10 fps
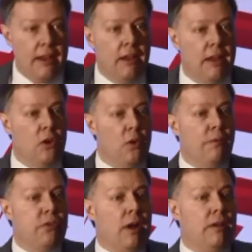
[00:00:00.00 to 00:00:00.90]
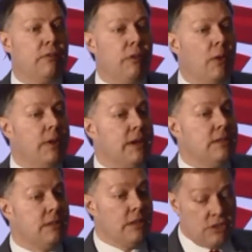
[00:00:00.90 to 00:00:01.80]
It all starts flowing
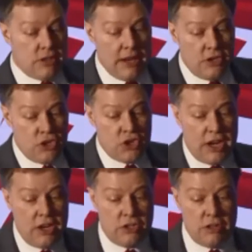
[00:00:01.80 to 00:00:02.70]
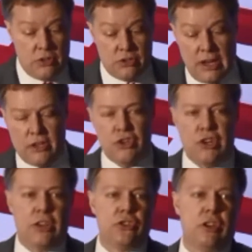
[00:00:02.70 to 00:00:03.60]
into these data chains, and those data
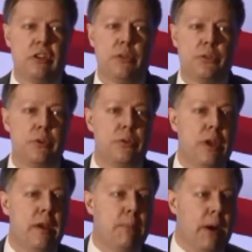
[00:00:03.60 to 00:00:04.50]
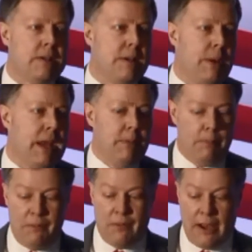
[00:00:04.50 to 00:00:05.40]
chains can go through third-party payment
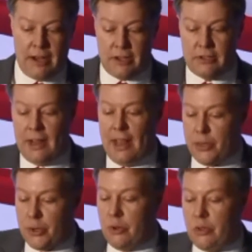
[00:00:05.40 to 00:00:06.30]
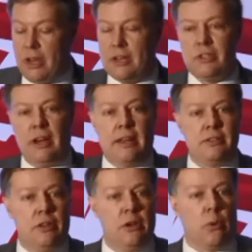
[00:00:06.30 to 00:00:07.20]
providers, through the internet
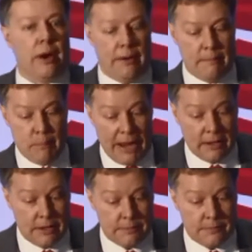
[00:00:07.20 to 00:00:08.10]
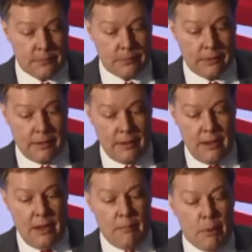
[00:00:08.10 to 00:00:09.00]
to the acquiring bank.
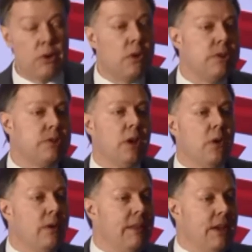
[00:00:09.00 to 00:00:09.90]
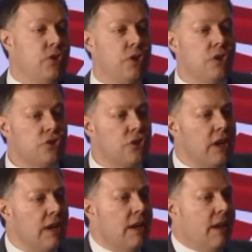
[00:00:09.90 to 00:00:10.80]
But also, as you can
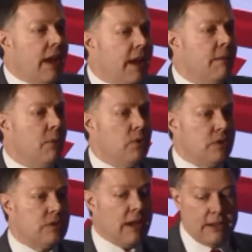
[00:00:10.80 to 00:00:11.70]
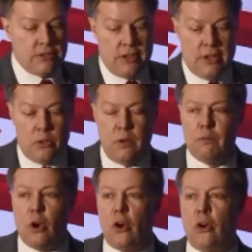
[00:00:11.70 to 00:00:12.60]
see, in amongst that, you've
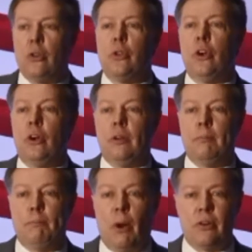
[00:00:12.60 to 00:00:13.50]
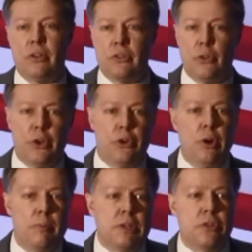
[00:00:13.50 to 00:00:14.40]
got other bodies, other
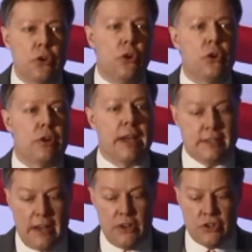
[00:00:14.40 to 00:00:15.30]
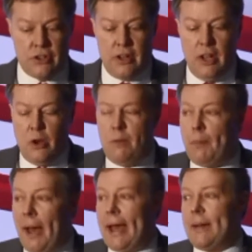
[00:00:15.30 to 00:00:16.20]
groups in your organization who
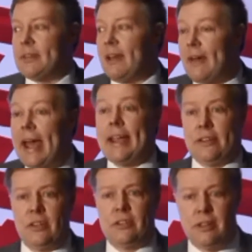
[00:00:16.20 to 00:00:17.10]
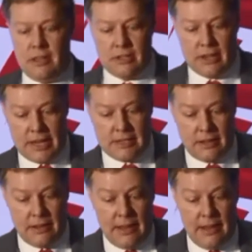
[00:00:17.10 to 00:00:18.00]
perhaps have access to this data.
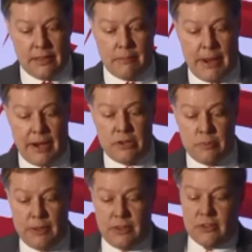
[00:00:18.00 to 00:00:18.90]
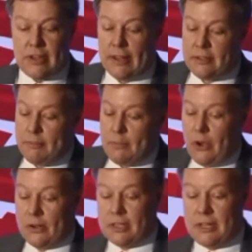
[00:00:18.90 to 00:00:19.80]
The management, the sales and
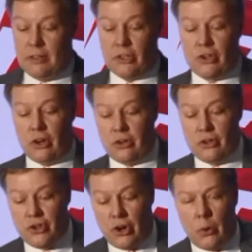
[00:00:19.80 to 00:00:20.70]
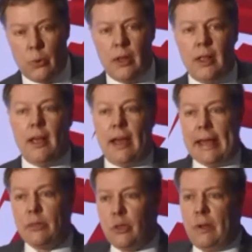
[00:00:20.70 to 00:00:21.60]
marketing, the stock control,
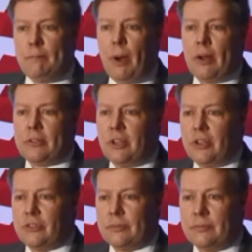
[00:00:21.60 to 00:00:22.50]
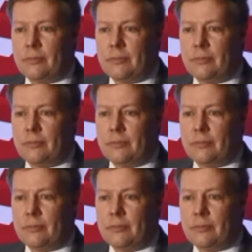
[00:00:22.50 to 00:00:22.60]
and third parties.